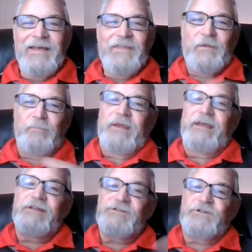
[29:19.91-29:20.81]
that
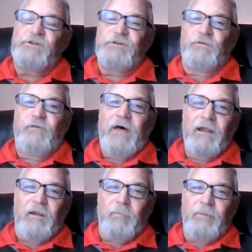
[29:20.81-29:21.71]
begins to
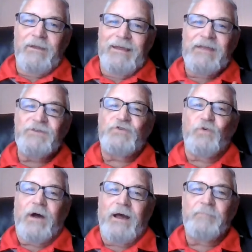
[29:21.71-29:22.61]
develop into a
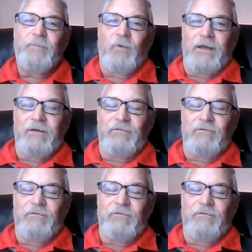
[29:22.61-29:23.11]
hyperwave.